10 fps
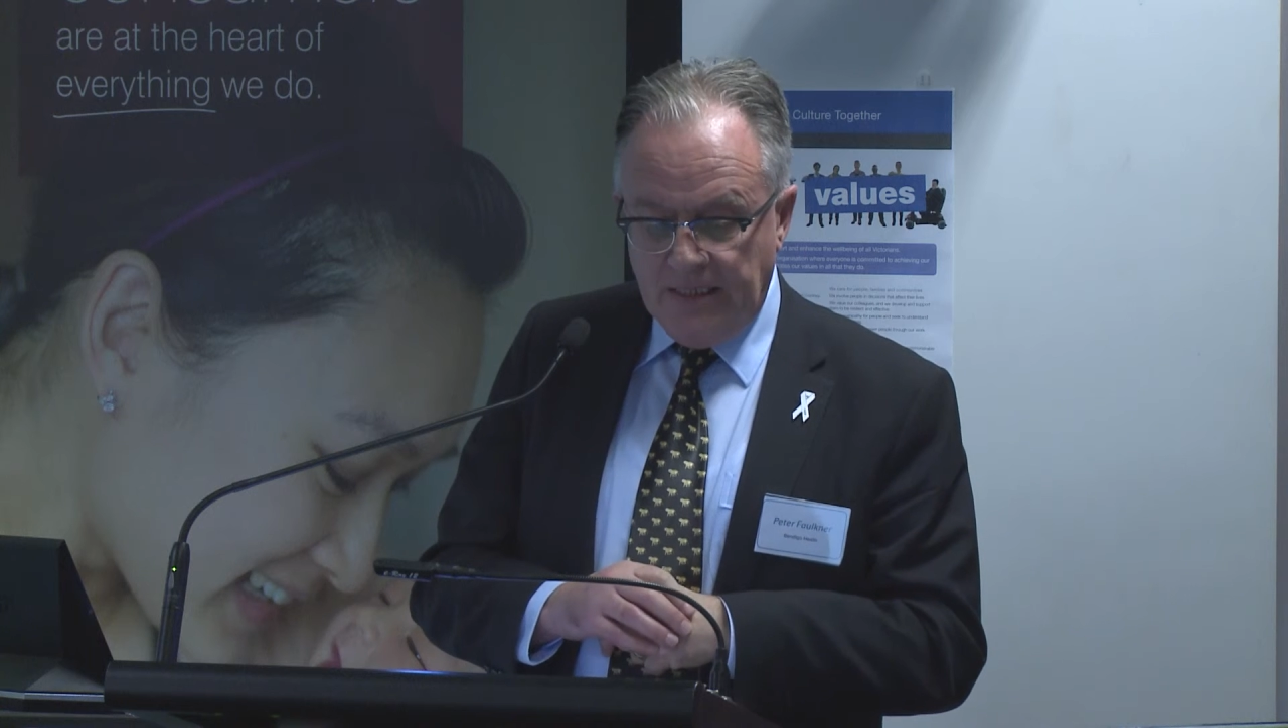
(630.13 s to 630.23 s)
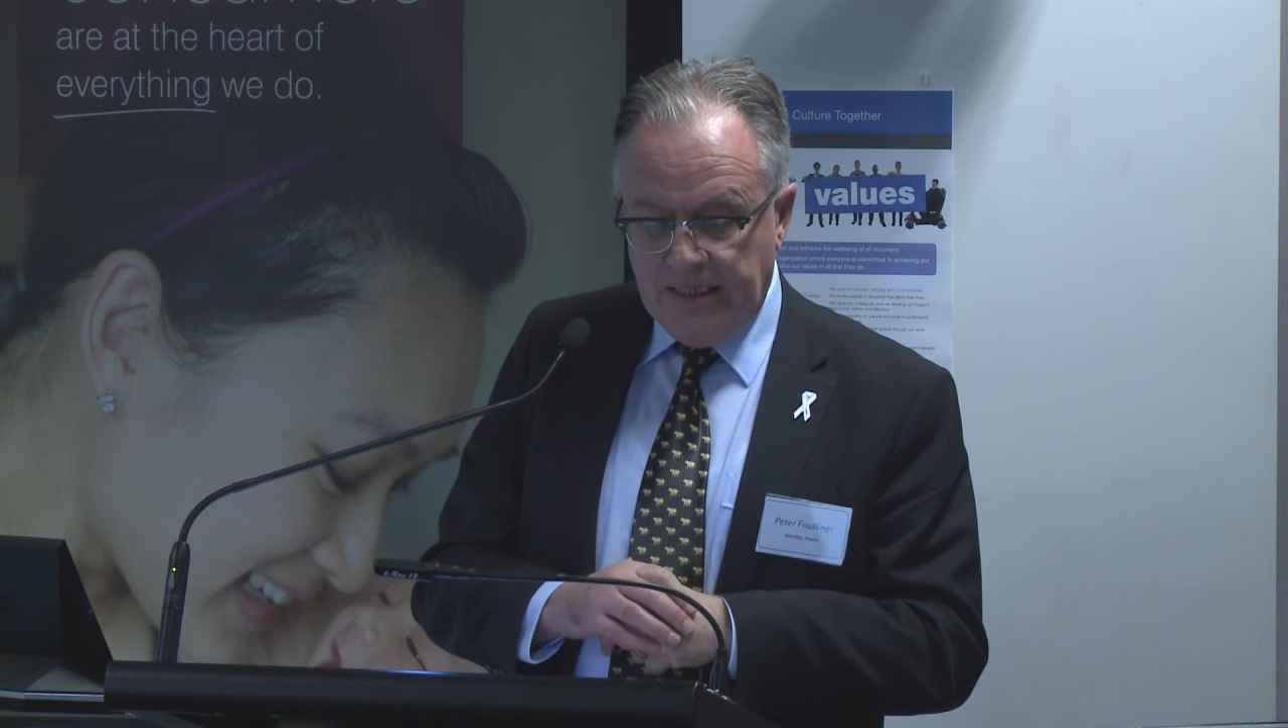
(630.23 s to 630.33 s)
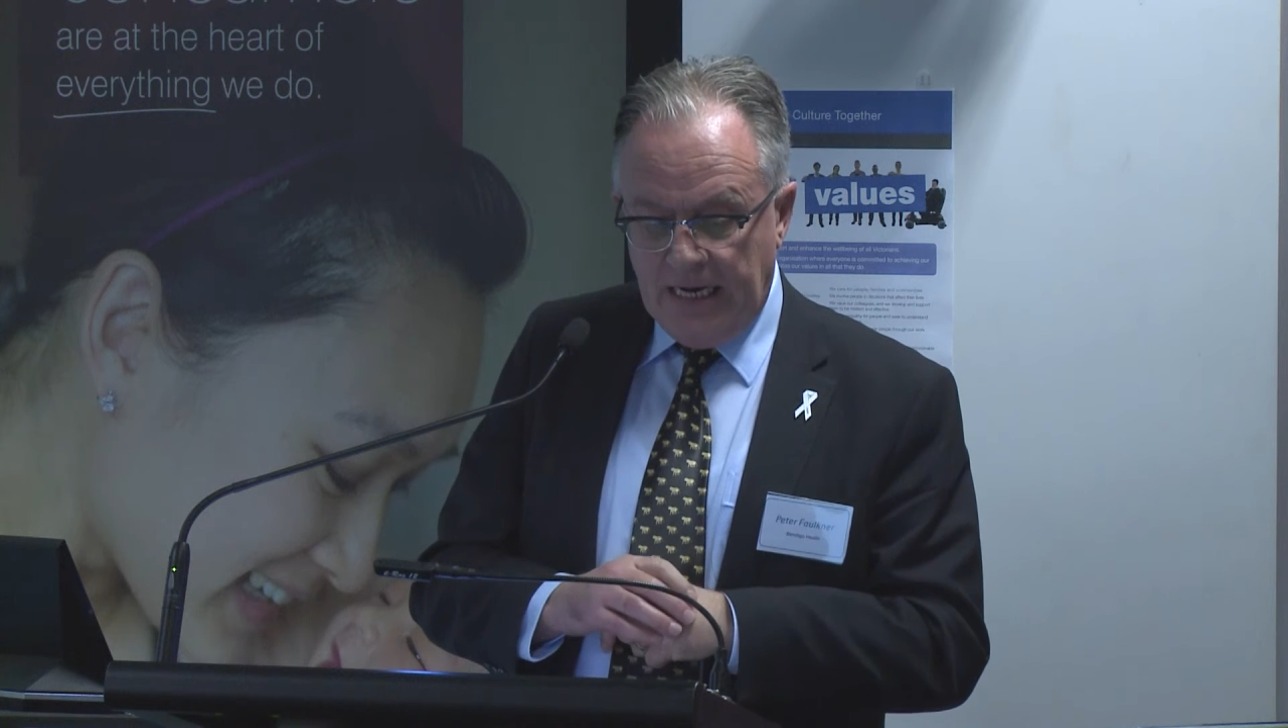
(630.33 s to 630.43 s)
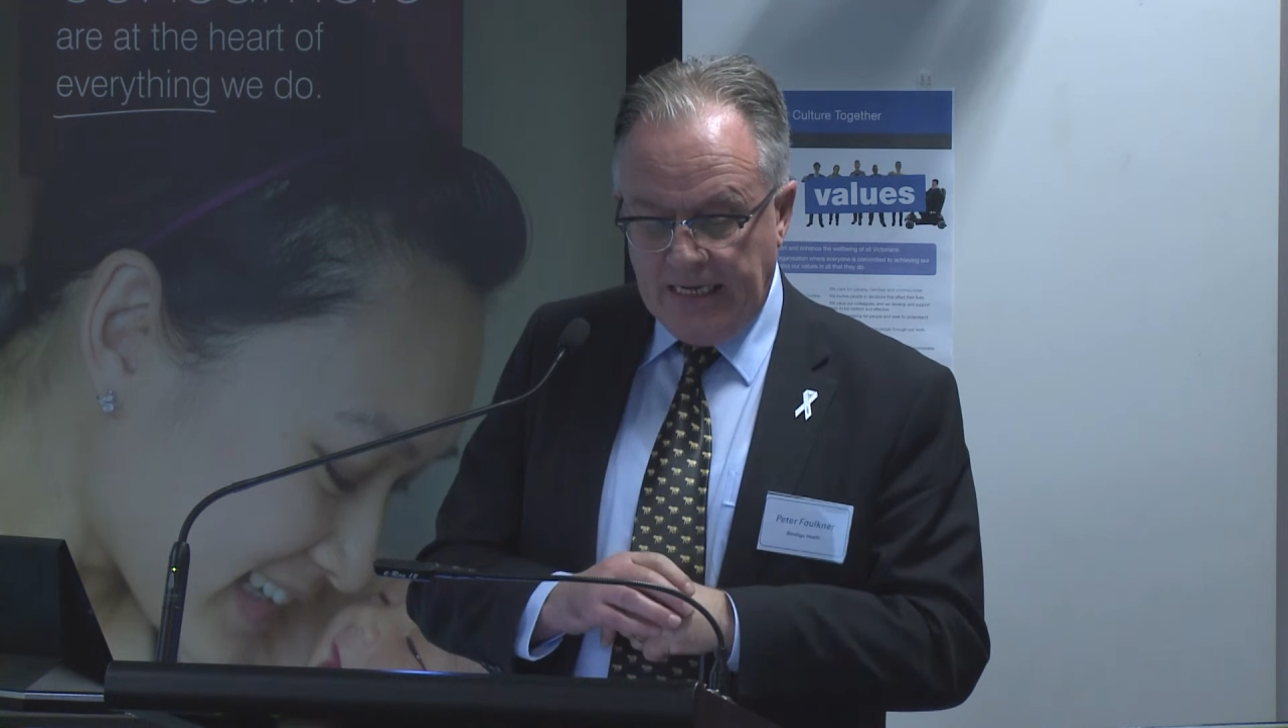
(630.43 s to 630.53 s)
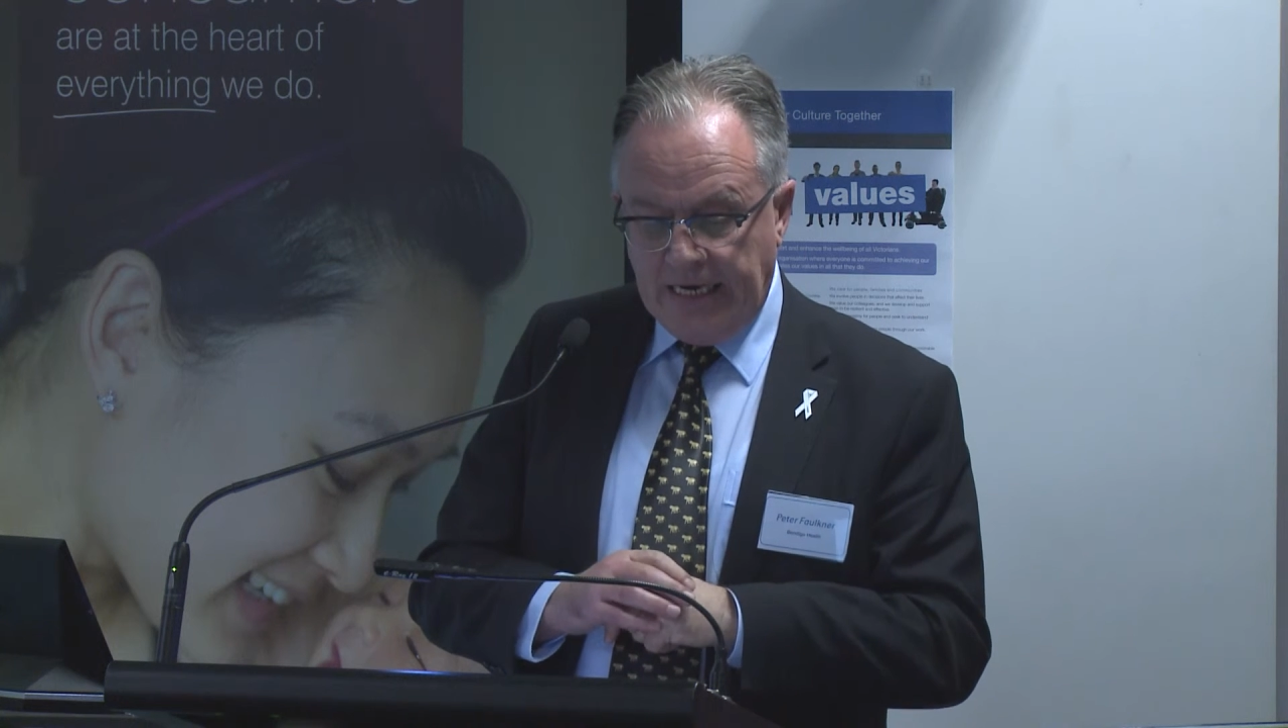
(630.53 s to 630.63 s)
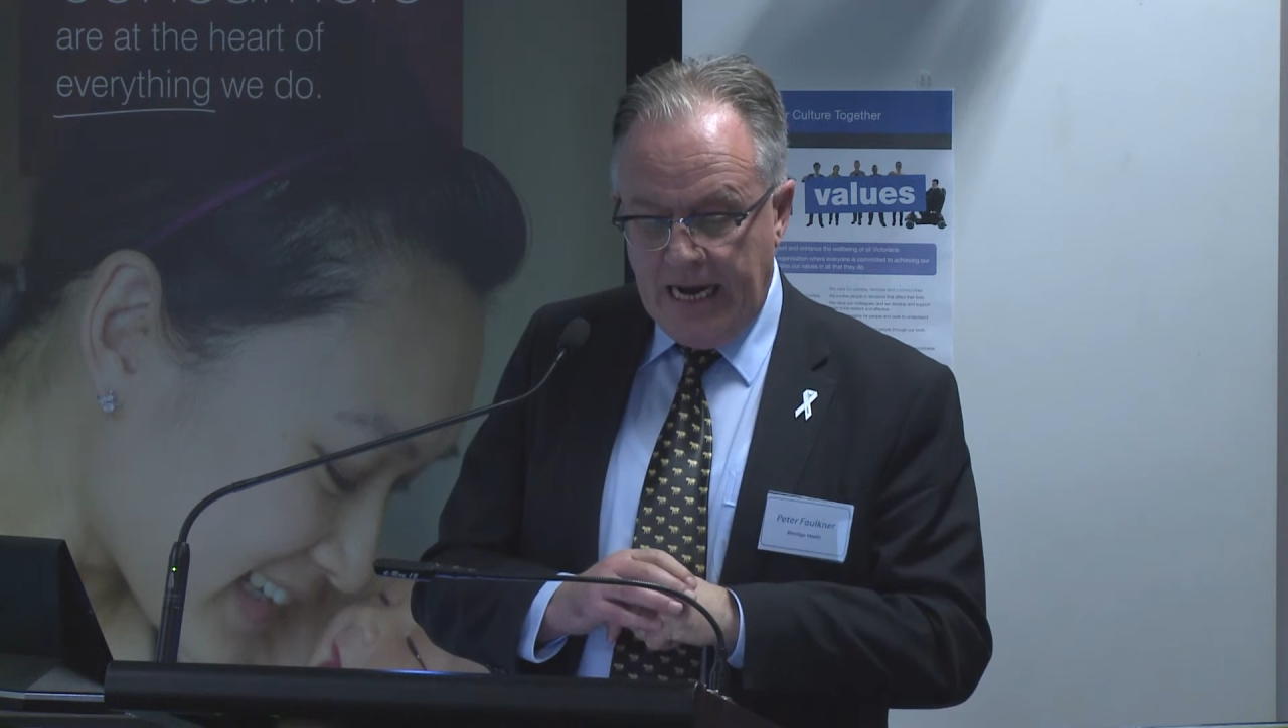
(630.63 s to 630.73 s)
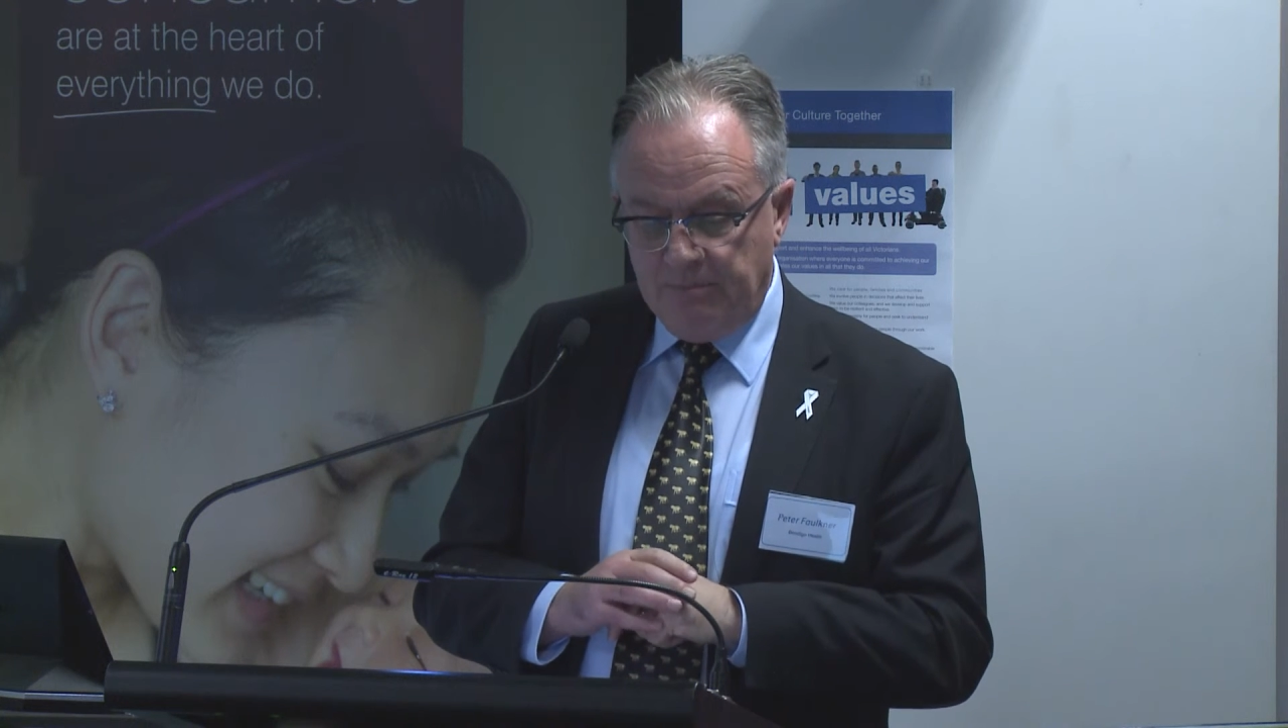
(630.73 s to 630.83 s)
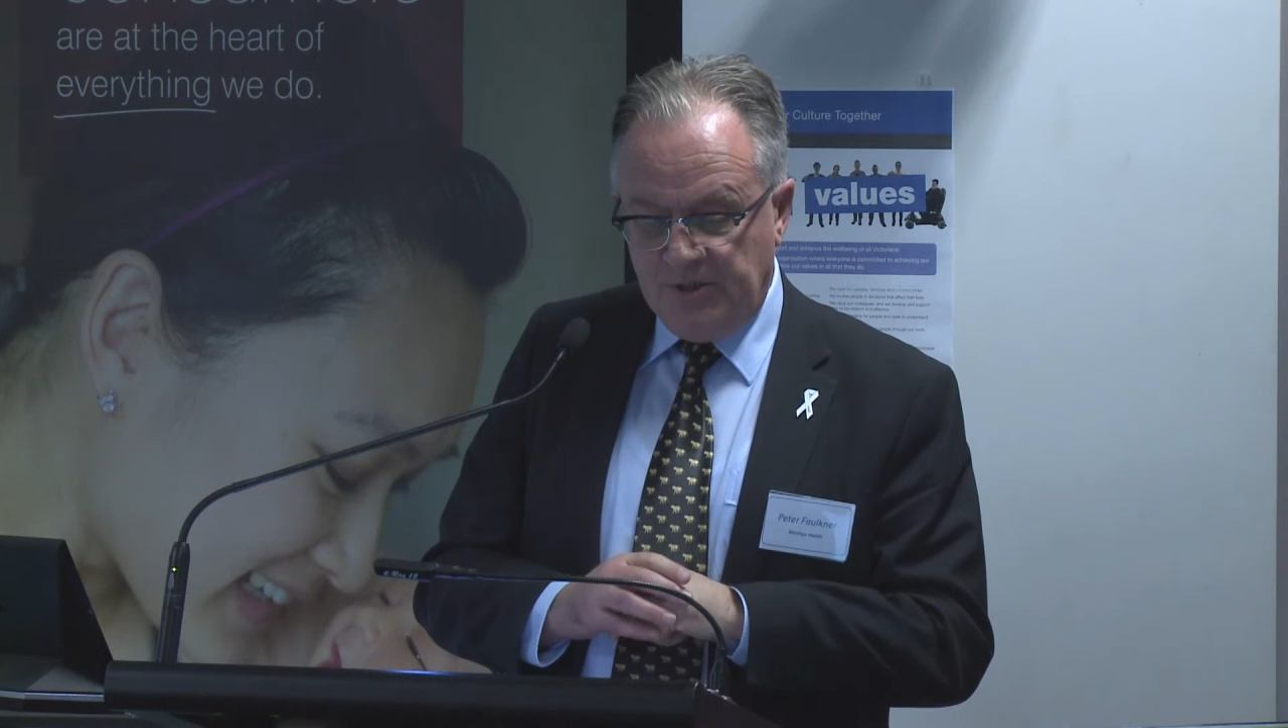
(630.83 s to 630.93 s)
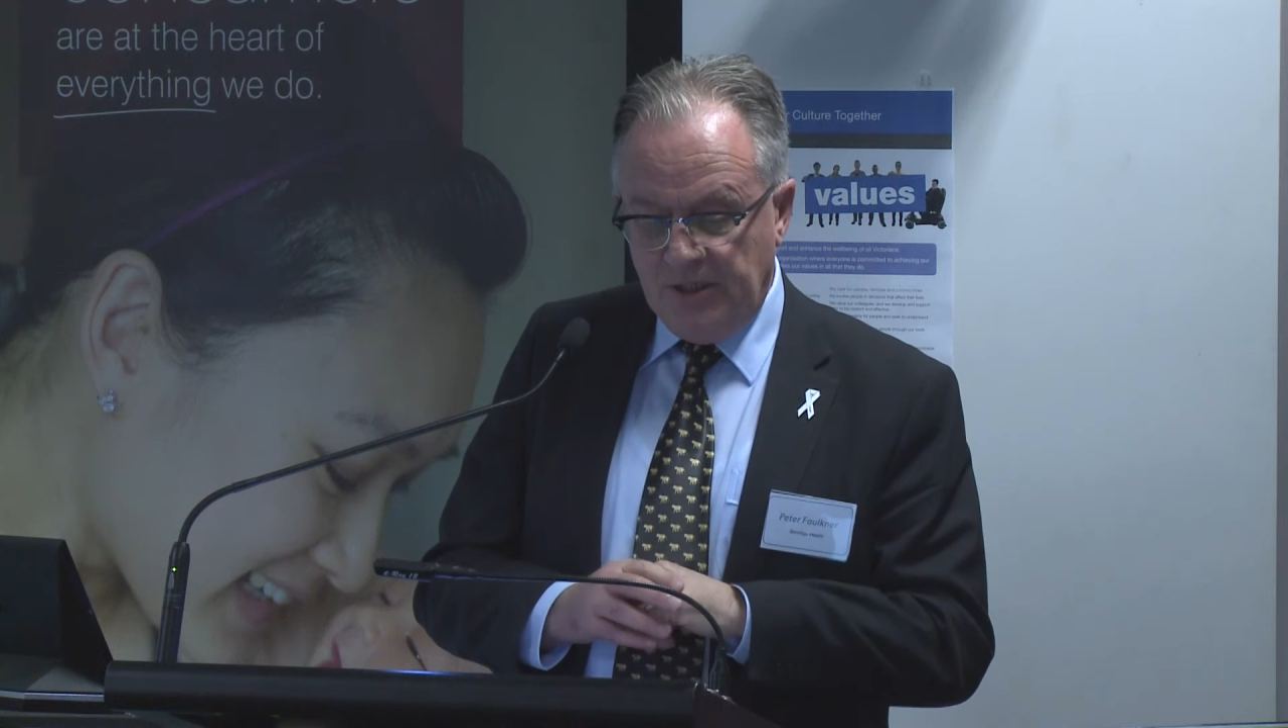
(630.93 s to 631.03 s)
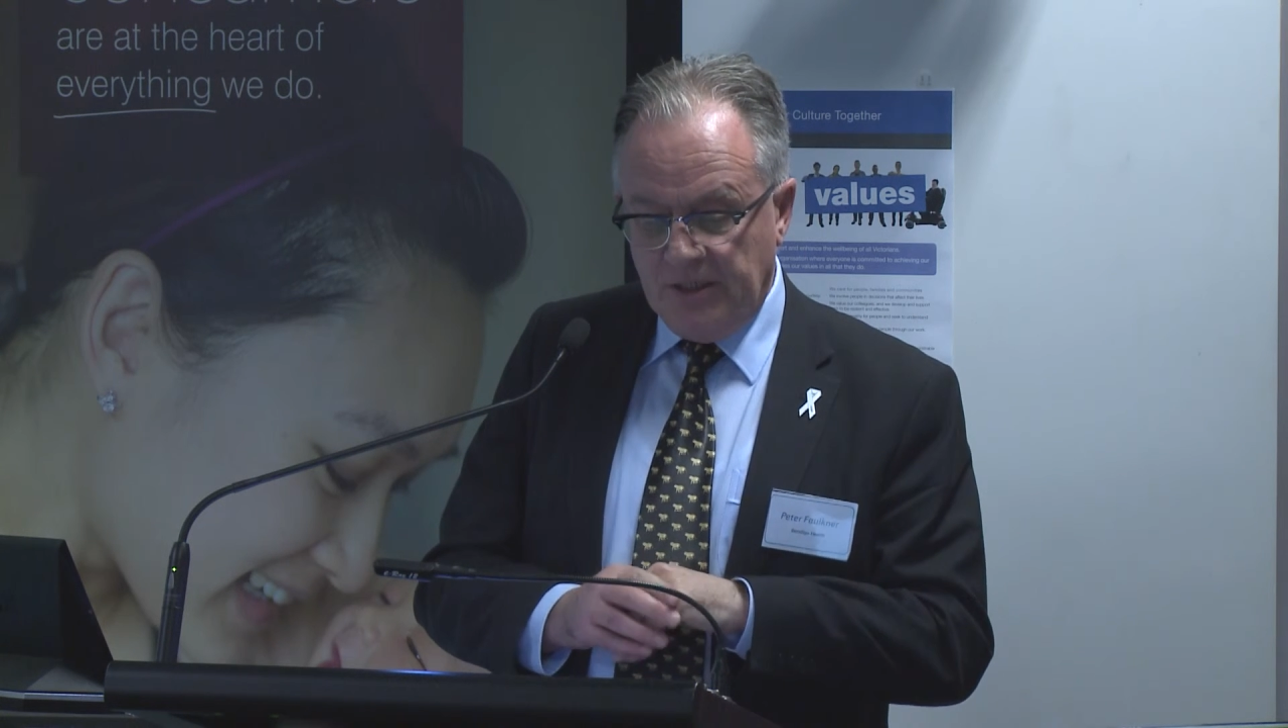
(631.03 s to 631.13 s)
data
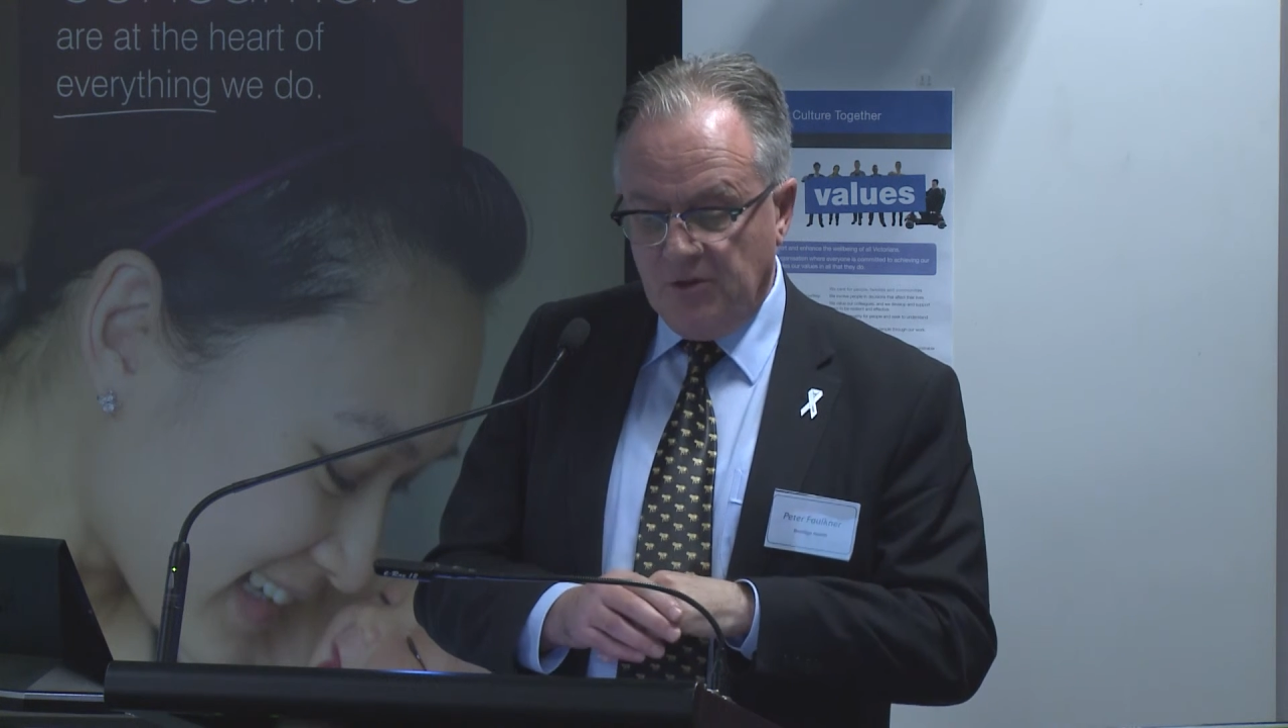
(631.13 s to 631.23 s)
capture,